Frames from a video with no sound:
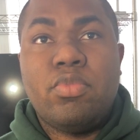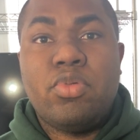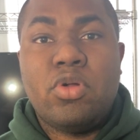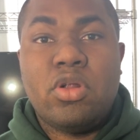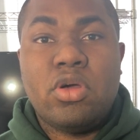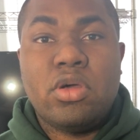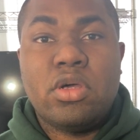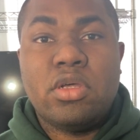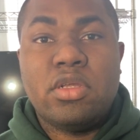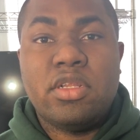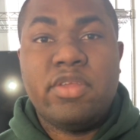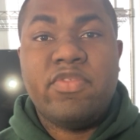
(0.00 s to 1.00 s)

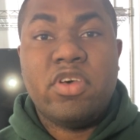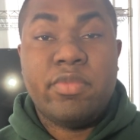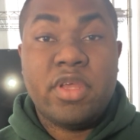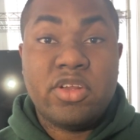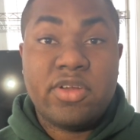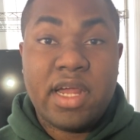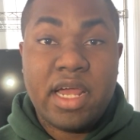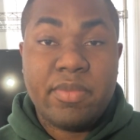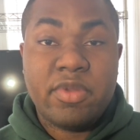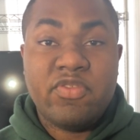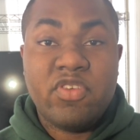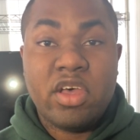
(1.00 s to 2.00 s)
product development or
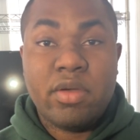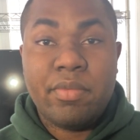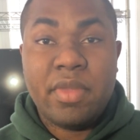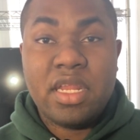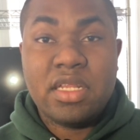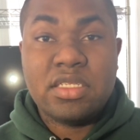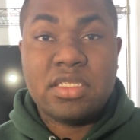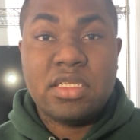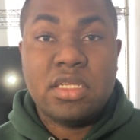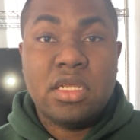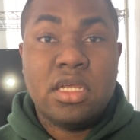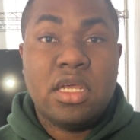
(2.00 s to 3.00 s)
app development
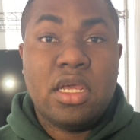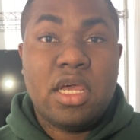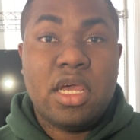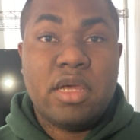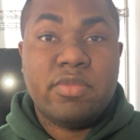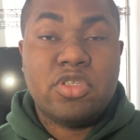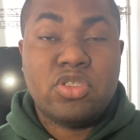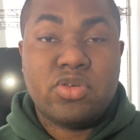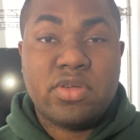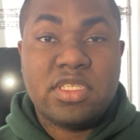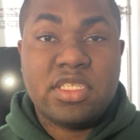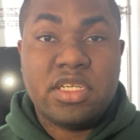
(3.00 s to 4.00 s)

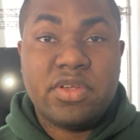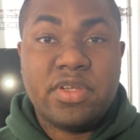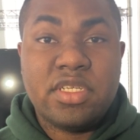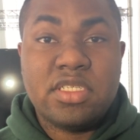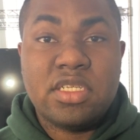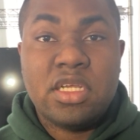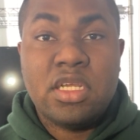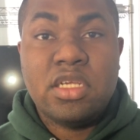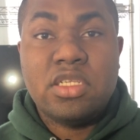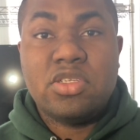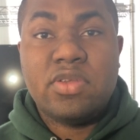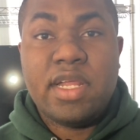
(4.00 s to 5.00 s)
tutorial series.
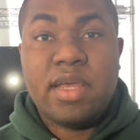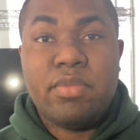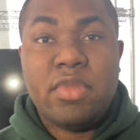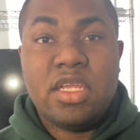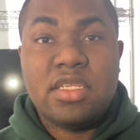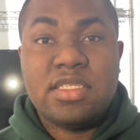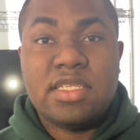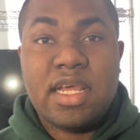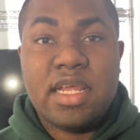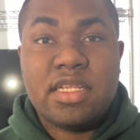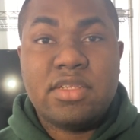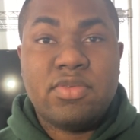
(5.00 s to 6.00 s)
So that means
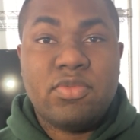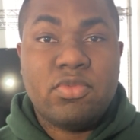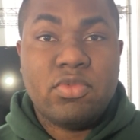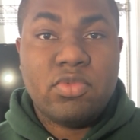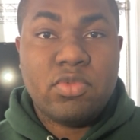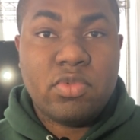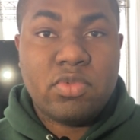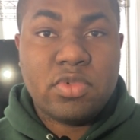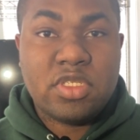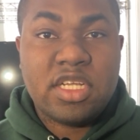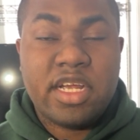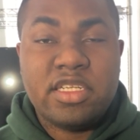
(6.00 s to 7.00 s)
that
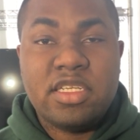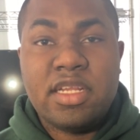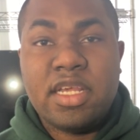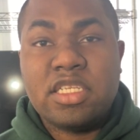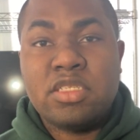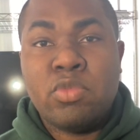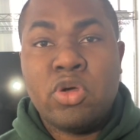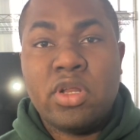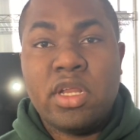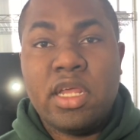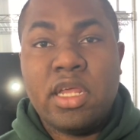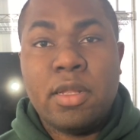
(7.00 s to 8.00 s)
starting next
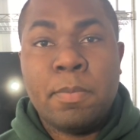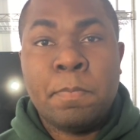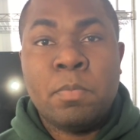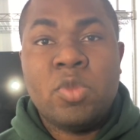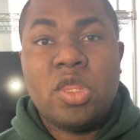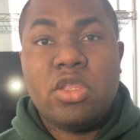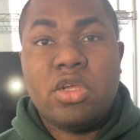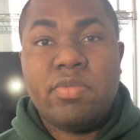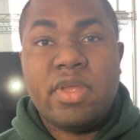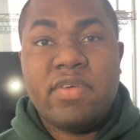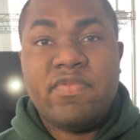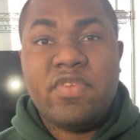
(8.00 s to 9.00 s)
Monday, there'll
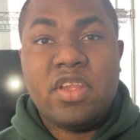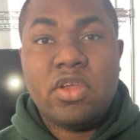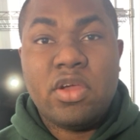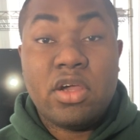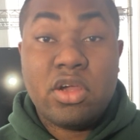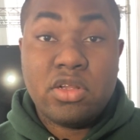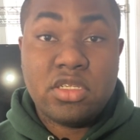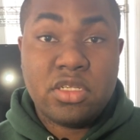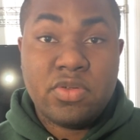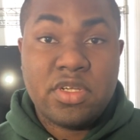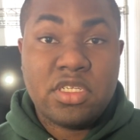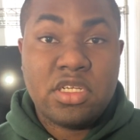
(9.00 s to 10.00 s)
be a video, a
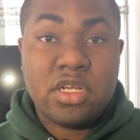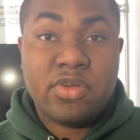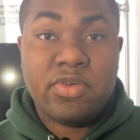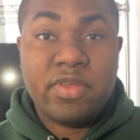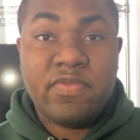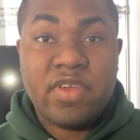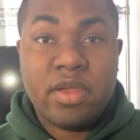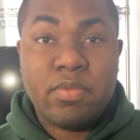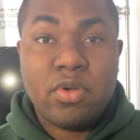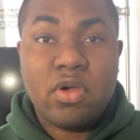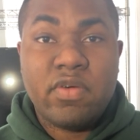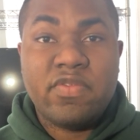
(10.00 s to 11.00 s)
continuation, a
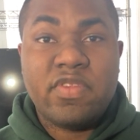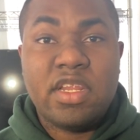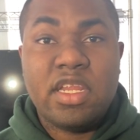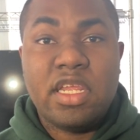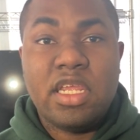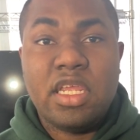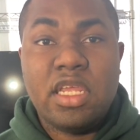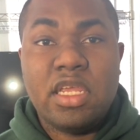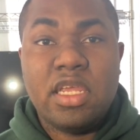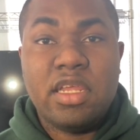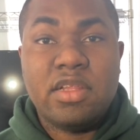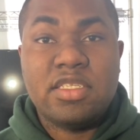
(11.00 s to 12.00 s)
revamp of the
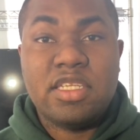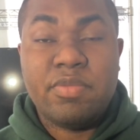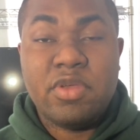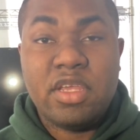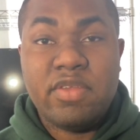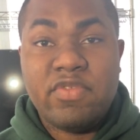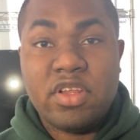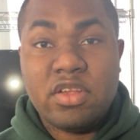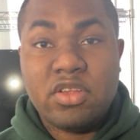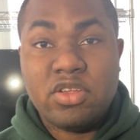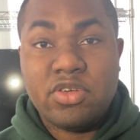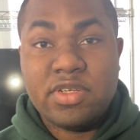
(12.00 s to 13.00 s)
simple
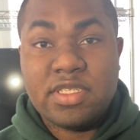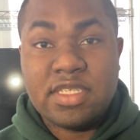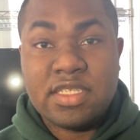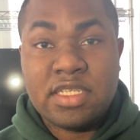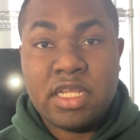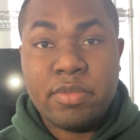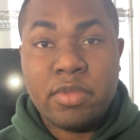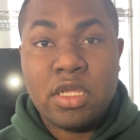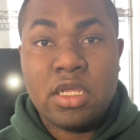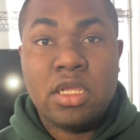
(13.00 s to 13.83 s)
inventory system.